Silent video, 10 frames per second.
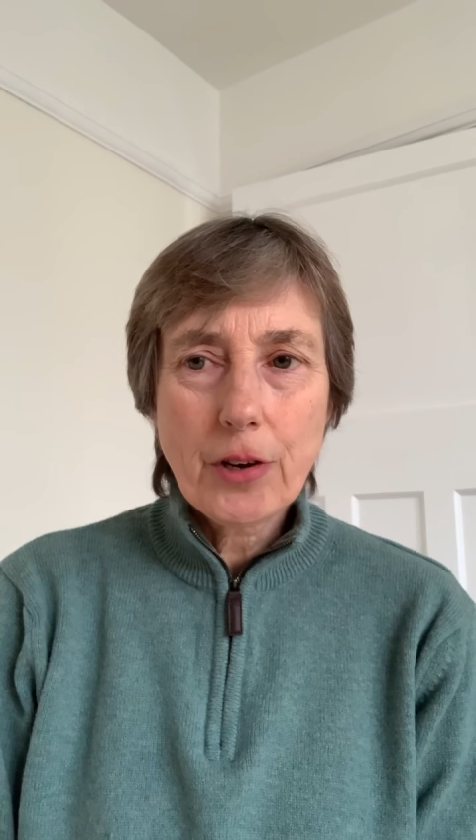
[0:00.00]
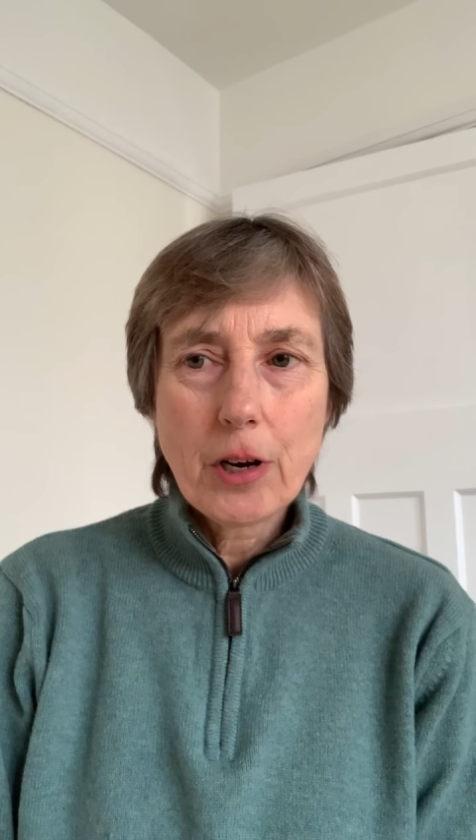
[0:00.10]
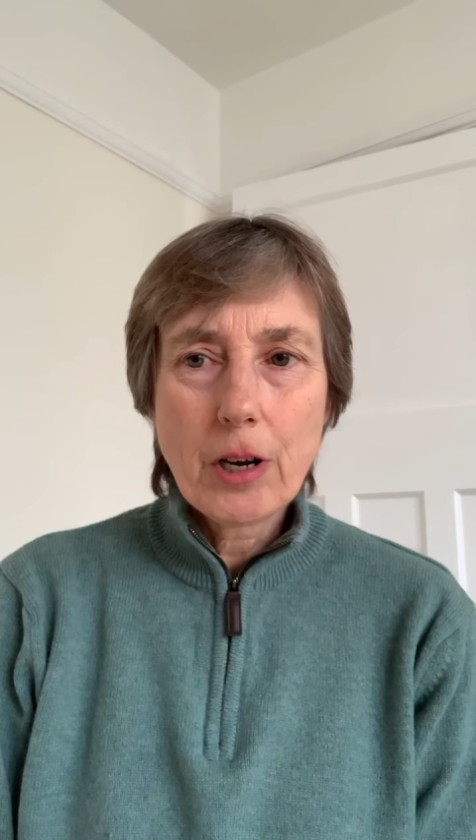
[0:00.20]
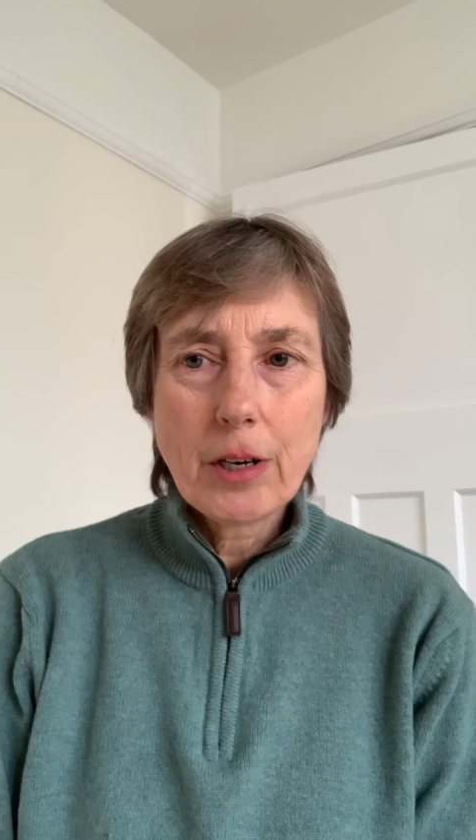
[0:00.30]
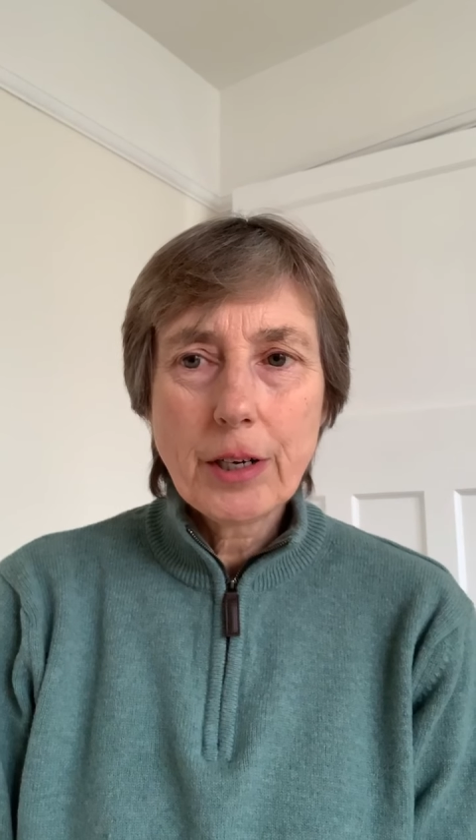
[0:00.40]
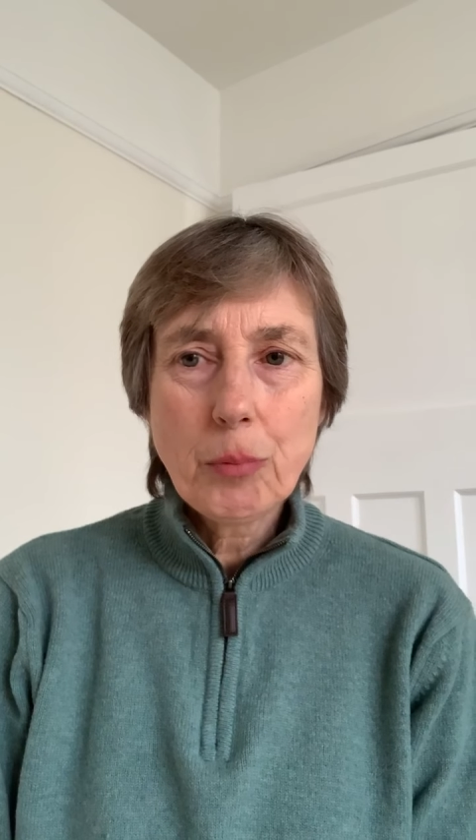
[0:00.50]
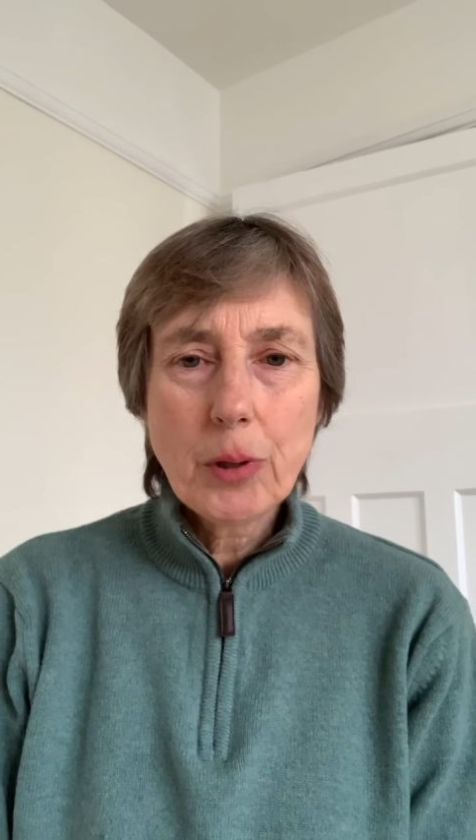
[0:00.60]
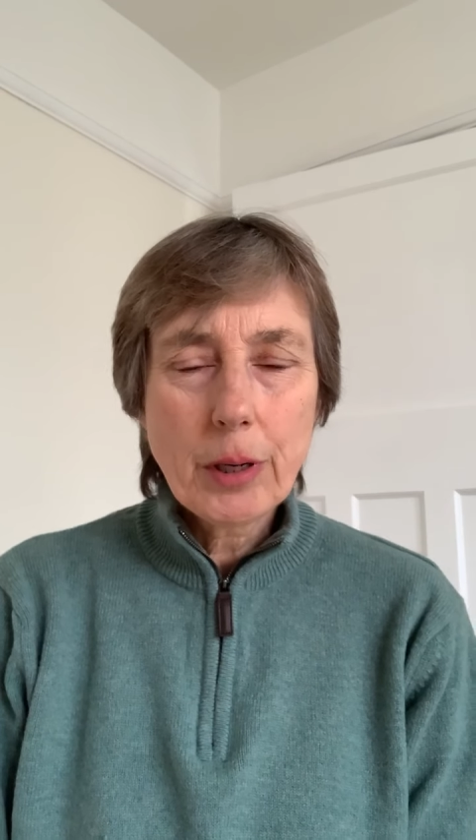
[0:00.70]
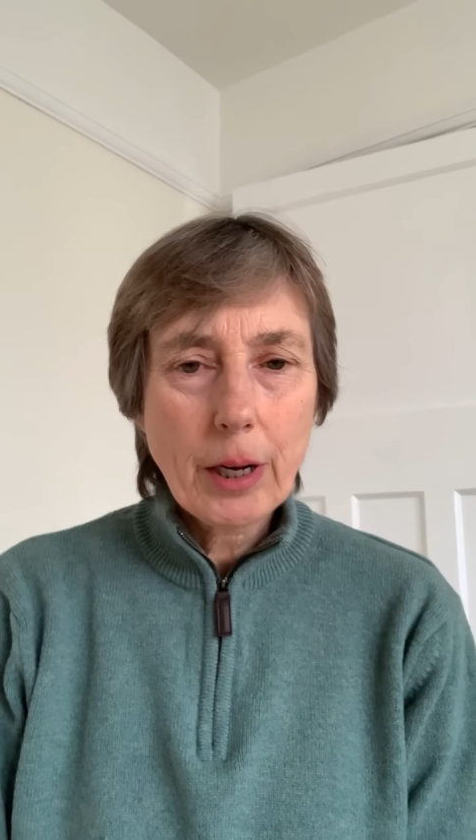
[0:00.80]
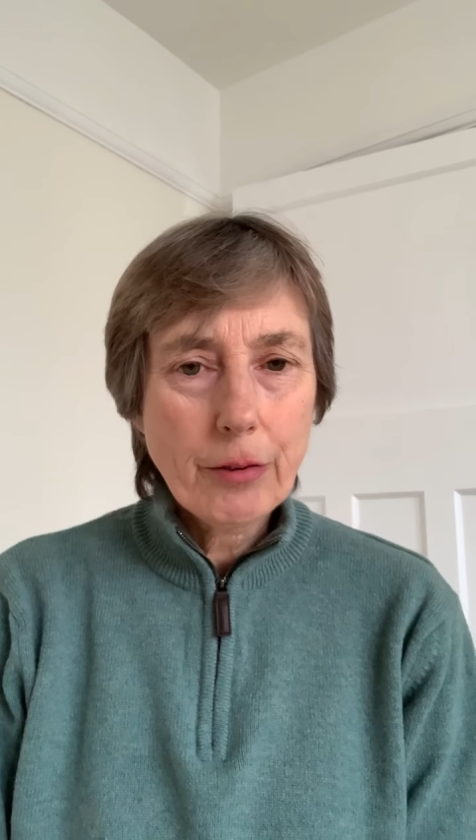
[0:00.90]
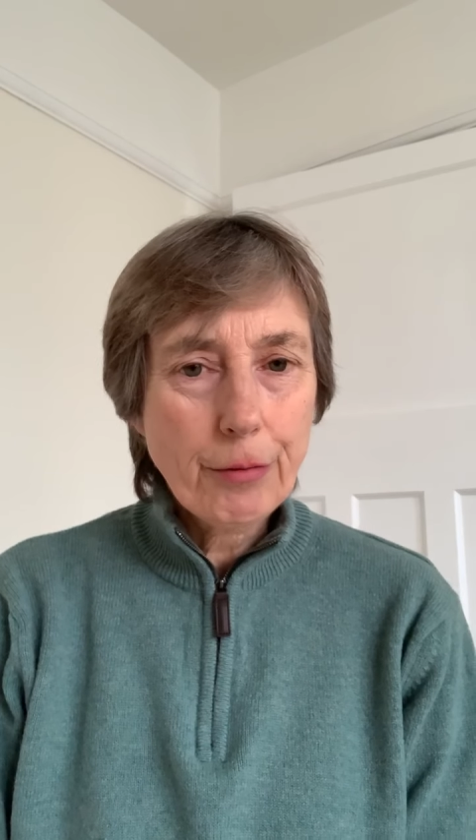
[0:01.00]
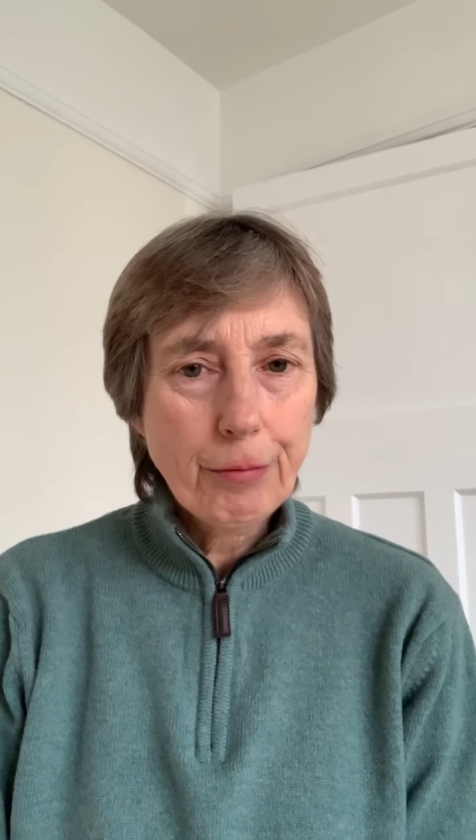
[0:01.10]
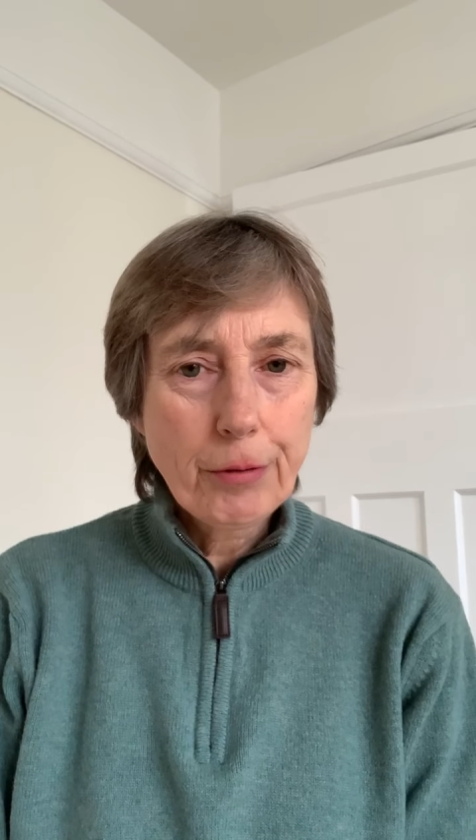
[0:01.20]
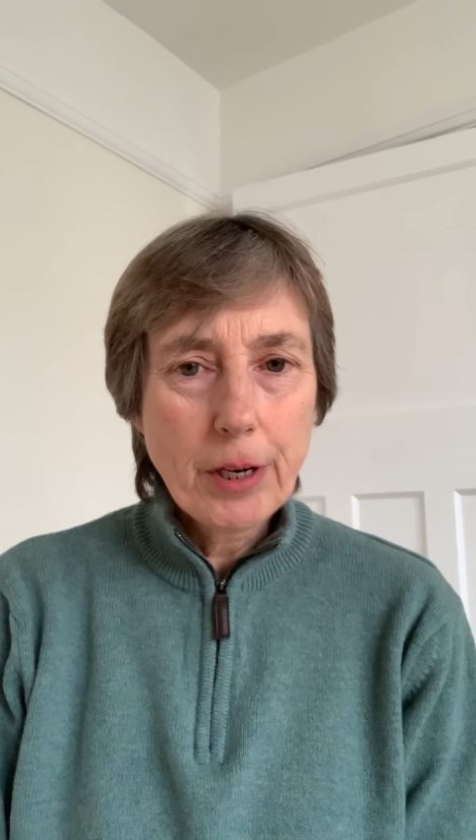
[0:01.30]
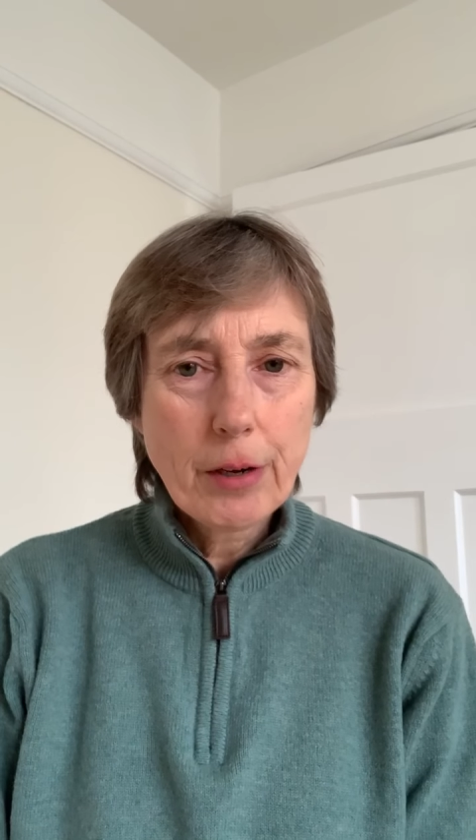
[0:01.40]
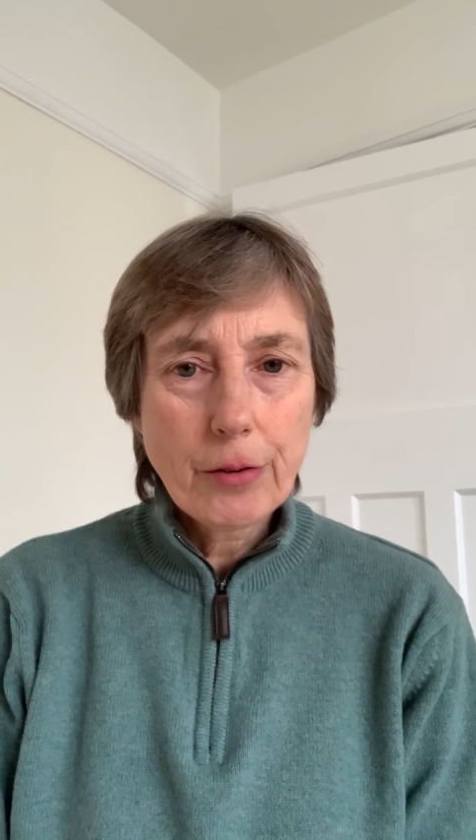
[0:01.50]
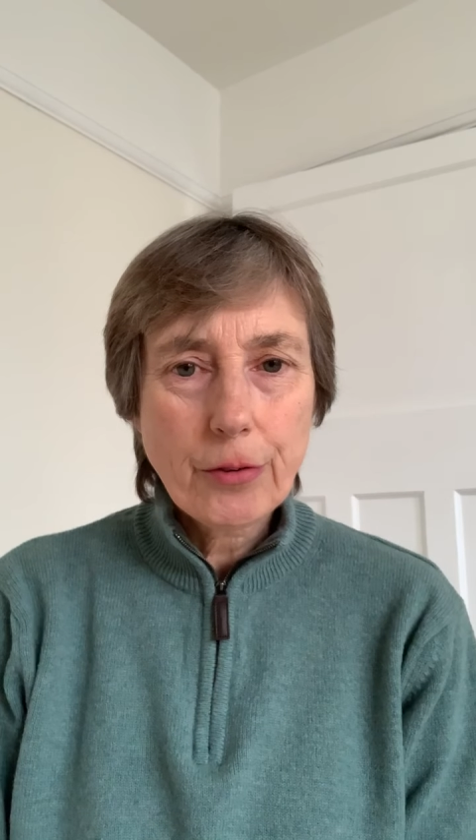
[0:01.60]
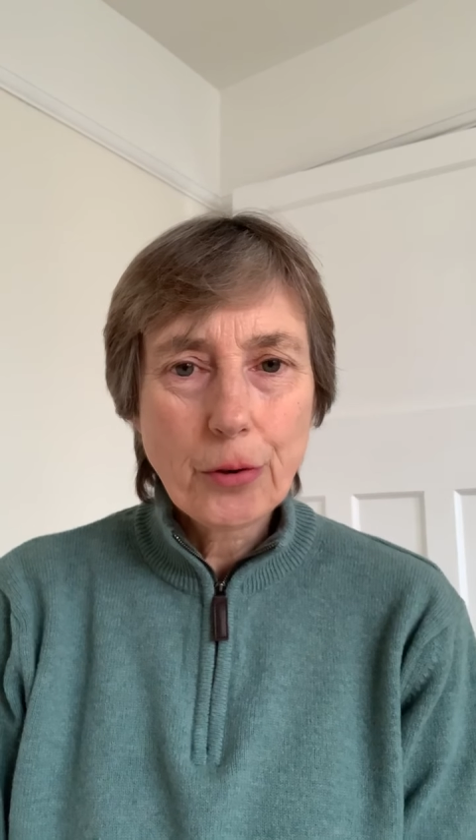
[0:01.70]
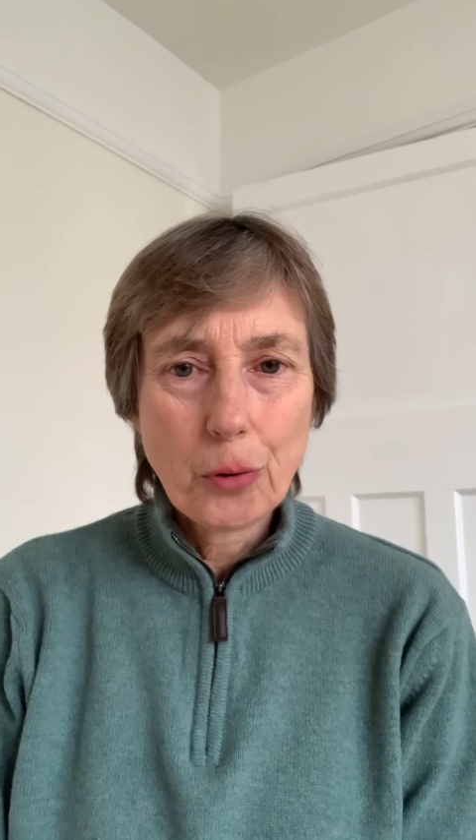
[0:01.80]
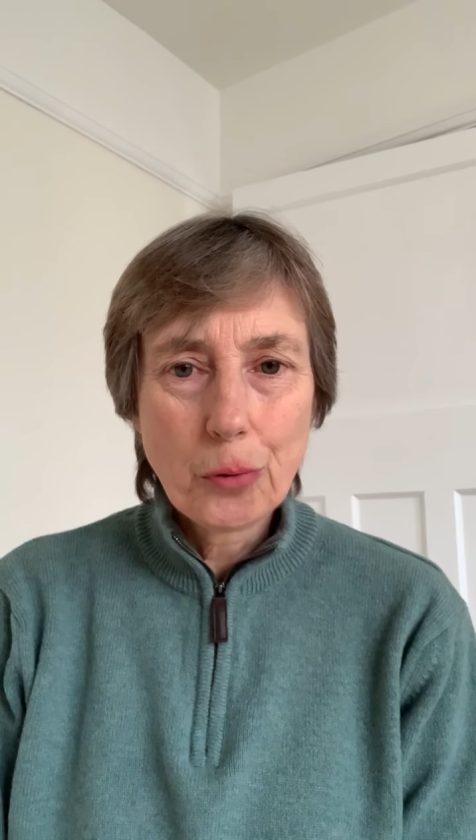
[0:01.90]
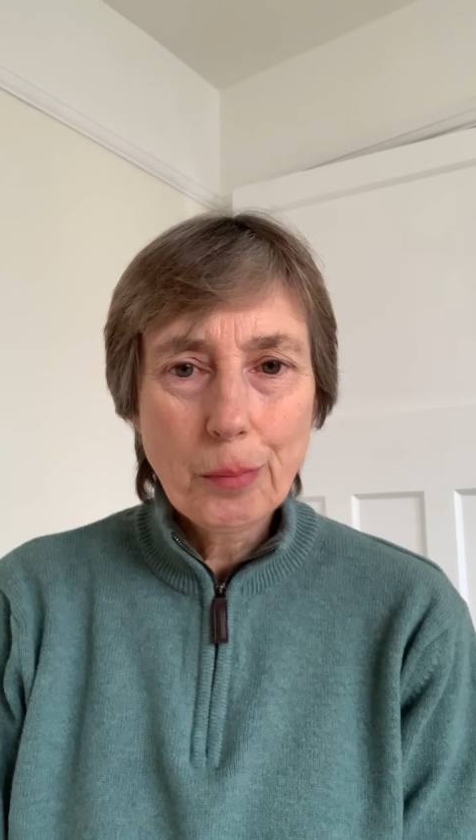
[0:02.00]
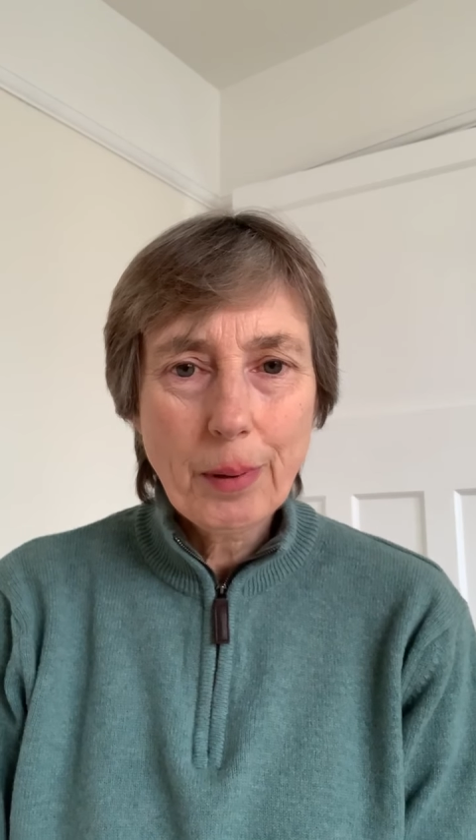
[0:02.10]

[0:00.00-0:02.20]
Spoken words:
I work as a freelance horn